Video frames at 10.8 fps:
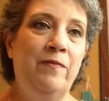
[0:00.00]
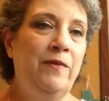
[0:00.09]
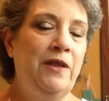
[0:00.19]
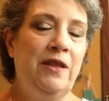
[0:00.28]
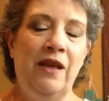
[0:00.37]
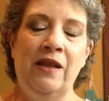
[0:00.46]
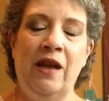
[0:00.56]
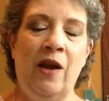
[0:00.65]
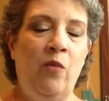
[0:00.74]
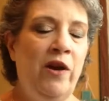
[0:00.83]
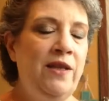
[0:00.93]
thing that
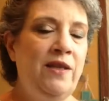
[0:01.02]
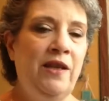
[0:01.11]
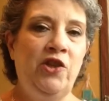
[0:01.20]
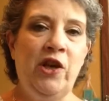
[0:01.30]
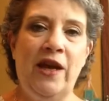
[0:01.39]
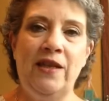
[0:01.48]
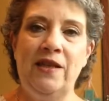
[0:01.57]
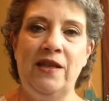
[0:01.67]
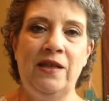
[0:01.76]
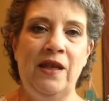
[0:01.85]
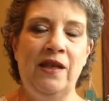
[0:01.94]
I want to suggest
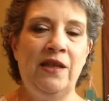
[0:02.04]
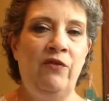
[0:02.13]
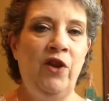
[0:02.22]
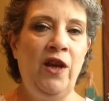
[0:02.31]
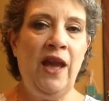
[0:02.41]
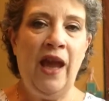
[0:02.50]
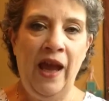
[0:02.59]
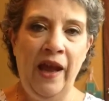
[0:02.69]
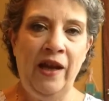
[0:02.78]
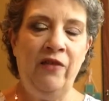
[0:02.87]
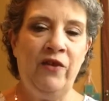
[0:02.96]
is if you can,